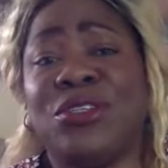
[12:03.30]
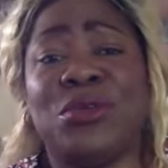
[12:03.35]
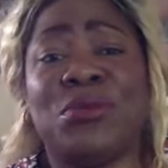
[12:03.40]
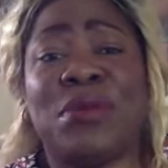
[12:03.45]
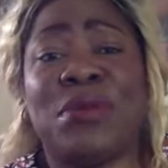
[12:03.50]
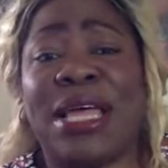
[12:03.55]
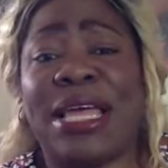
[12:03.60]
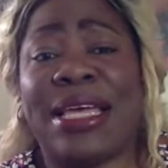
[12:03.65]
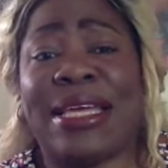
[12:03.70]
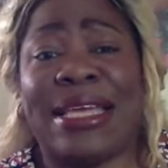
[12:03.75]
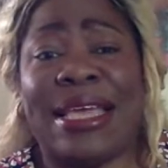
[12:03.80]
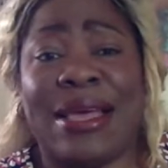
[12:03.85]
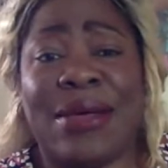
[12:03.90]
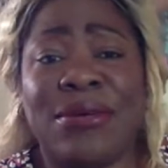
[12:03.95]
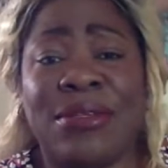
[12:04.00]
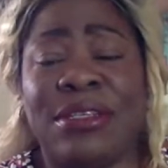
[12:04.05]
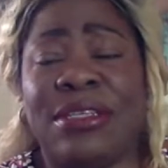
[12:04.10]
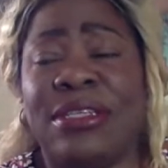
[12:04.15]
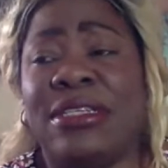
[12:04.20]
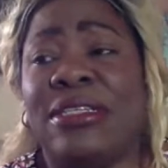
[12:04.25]
to my
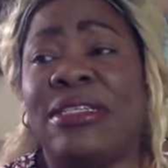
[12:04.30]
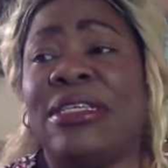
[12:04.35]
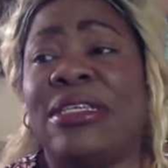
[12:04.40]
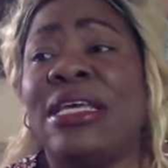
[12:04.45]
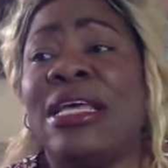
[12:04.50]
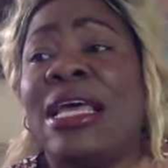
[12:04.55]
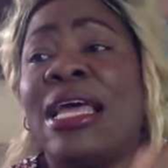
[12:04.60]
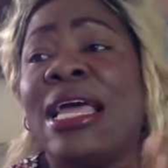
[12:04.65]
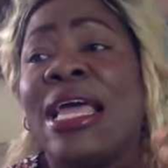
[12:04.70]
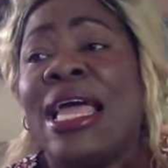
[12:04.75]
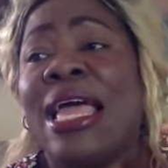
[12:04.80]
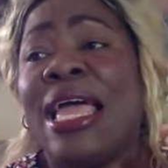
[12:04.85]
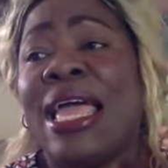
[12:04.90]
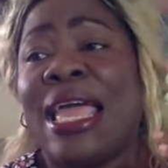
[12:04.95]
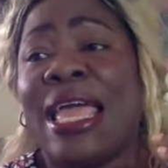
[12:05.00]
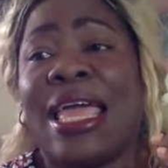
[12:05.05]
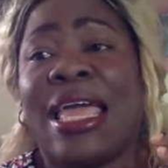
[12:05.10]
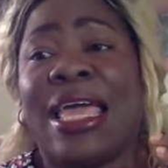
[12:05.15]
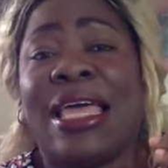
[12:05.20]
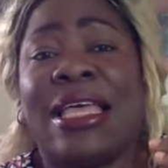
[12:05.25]
accountant,
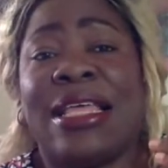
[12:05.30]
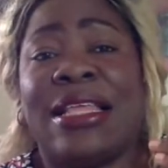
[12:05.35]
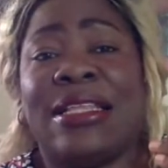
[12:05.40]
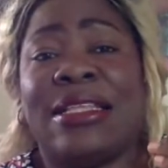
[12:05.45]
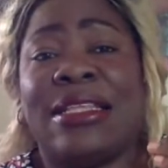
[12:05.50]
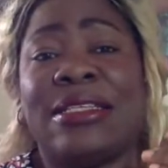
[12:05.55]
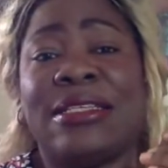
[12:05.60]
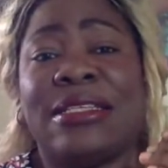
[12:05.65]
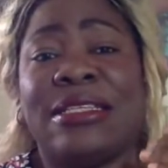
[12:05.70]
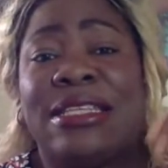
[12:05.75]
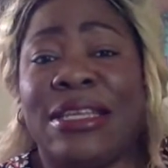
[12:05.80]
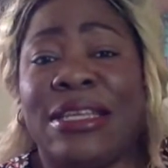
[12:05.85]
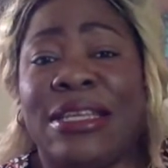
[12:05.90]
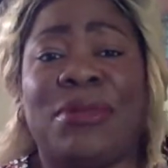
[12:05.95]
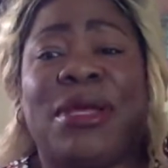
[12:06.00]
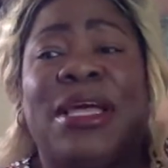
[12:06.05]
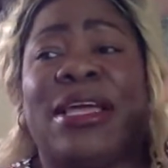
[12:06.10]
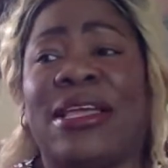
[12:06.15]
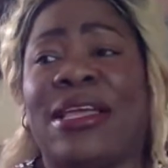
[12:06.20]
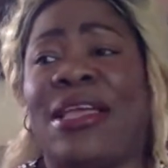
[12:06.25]
and near
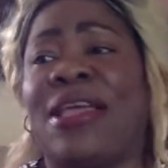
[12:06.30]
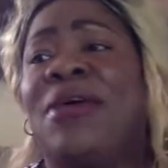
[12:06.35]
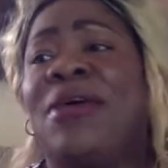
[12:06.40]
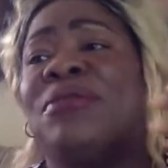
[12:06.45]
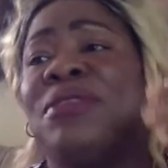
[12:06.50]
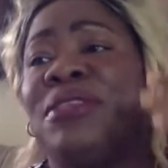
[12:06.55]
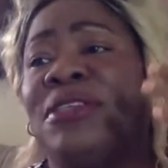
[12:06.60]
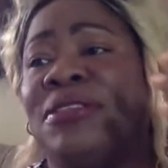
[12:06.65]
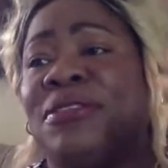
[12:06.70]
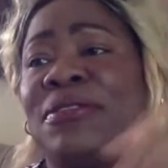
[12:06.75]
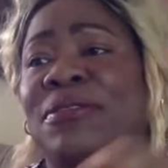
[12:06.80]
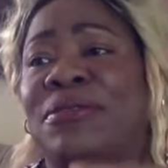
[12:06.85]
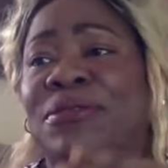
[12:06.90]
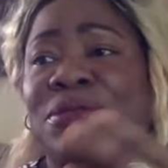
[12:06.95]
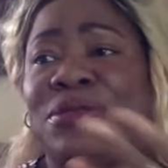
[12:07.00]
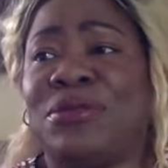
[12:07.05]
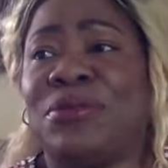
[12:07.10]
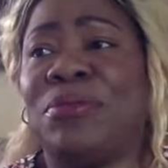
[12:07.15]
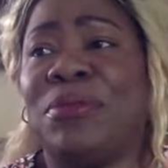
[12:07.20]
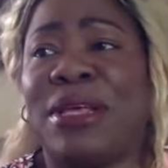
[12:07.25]
my accountant
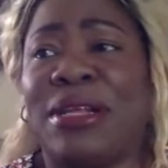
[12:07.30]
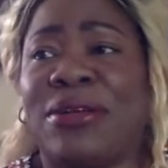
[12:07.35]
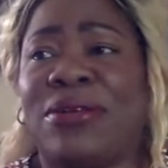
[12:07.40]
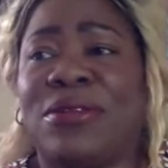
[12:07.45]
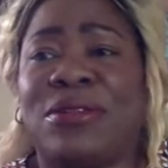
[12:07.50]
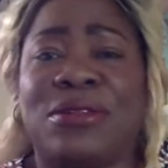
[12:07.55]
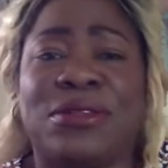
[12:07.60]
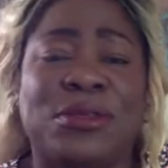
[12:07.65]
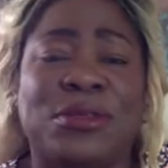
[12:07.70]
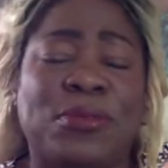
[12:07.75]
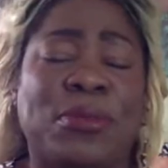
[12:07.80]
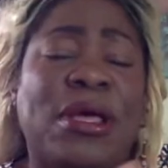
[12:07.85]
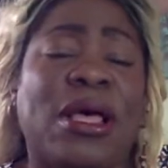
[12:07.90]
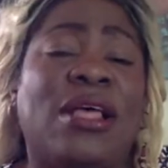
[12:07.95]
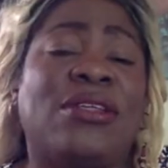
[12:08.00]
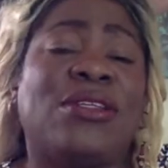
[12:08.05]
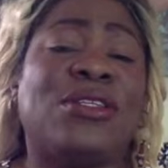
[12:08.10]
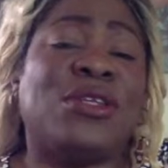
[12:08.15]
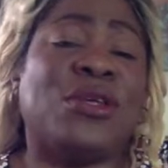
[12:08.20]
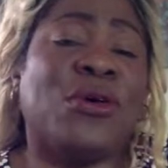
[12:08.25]
there's a medical
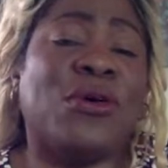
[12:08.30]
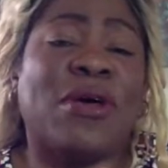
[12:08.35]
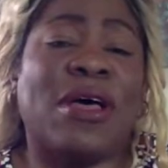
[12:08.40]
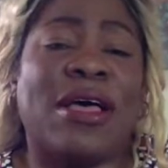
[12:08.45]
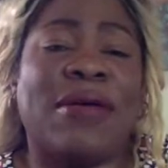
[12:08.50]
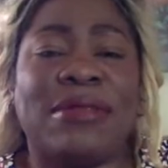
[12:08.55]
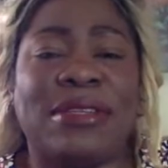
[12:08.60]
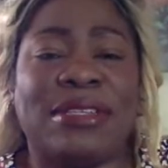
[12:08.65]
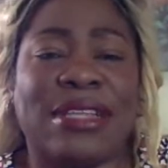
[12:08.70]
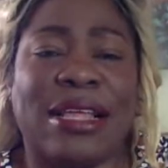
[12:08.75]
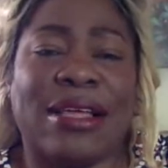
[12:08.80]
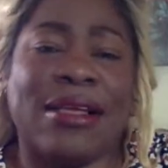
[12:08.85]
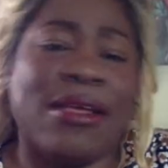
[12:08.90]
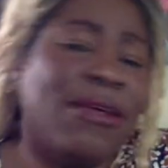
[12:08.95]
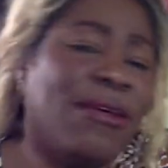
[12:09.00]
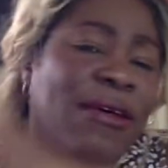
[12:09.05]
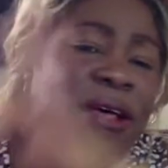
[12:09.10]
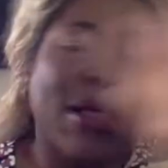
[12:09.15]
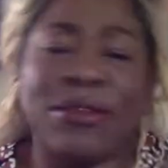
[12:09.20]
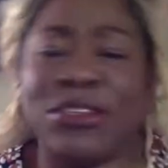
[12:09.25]
spa, so I was like,
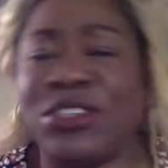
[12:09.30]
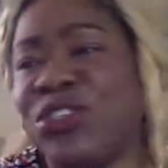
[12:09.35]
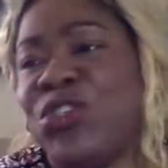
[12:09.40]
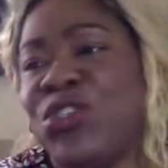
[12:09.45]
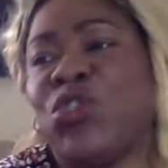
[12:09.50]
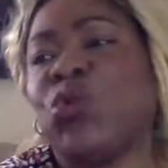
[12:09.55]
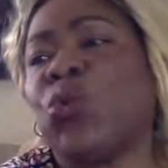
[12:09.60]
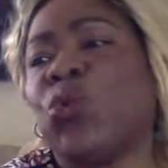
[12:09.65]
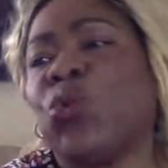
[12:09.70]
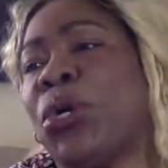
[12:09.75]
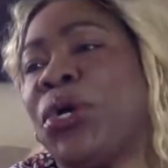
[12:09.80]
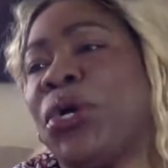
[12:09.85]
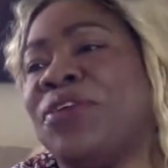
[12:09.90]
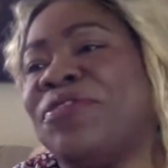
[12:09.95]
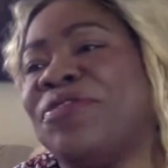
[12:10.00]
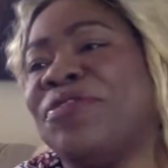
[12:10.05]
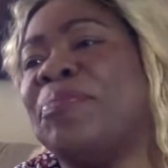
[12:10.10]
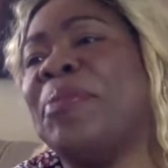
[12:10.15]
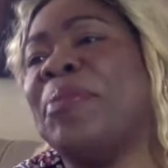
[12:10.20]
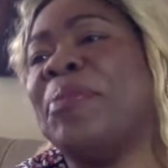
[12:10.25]
oh, I'll just
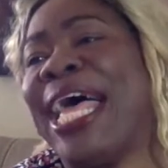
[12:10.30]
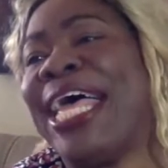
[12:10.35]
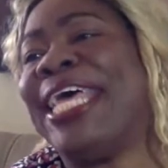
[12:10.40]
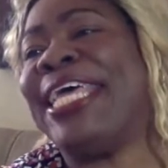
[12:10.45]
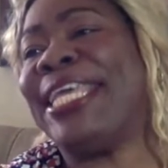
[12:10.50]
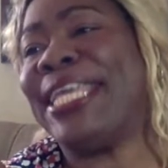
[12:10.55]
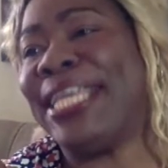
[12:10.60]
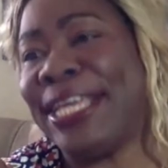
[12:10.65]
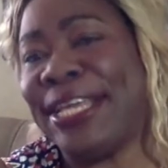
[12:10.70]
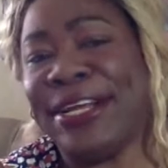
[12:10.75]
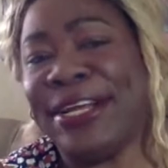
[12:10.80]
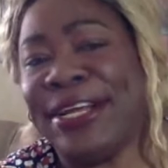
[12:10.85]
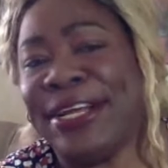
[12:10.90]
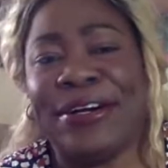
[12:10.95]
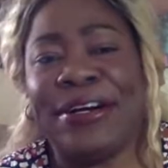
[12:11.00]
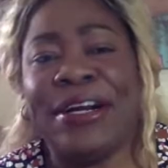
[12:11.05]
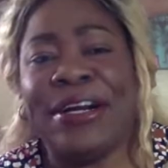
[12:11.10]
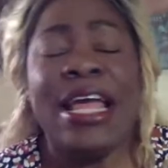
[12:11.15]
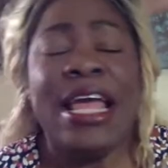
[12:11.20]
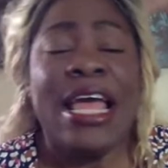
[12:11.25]
swerve by
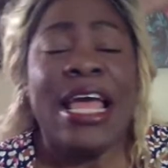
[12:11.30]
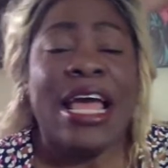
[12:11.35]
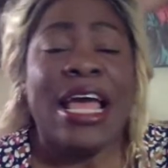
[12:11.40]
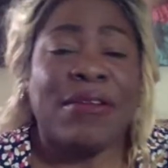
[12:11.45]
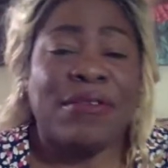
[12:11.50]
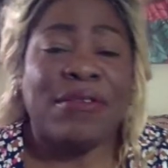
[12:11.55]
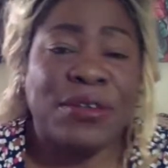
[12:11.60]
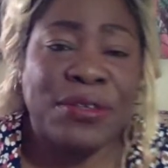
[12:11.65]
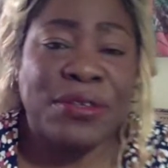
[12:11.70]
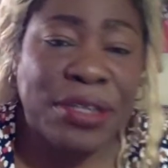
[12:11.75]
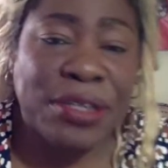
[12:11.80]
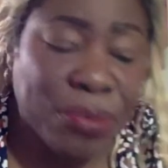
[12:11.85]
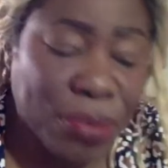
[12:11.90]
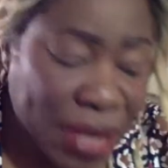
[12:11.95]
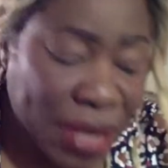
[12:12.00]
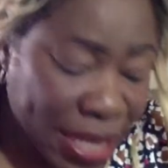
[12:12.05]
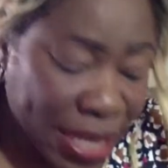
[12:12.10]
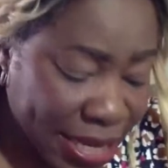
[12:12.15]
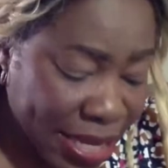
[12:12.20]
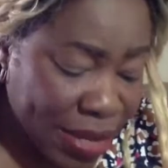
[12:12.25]
here after seeing
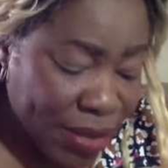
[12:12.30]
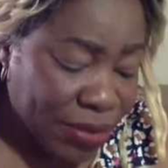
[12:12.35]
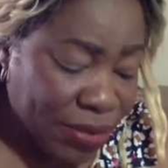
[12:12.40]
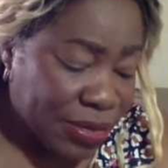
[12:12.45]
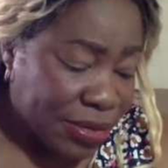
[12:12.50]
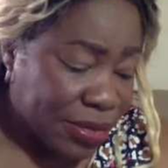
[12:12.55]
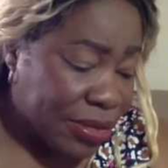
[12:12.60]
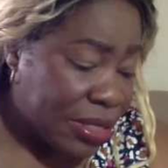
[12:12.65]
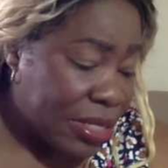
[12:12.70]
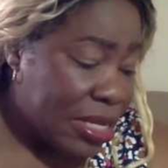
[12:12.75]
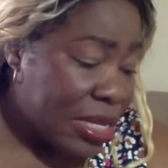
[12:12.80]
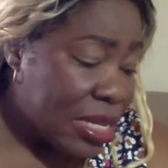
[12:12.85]
my accountant.